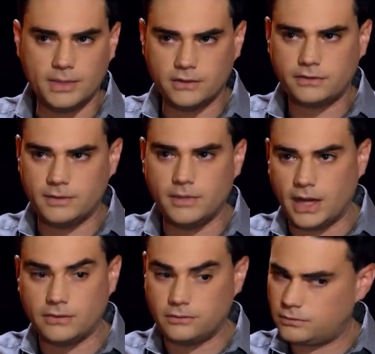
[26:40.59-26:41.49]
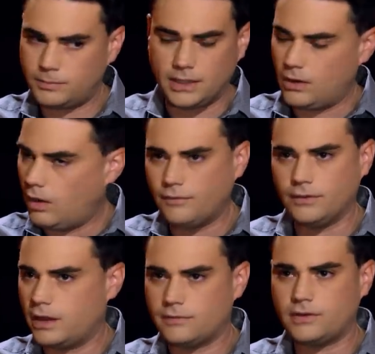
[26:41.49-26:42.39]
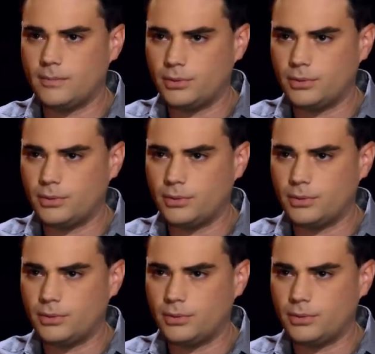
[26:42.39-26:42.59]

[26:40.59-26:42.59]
I mean, it's a theme that I spend an awful lot of time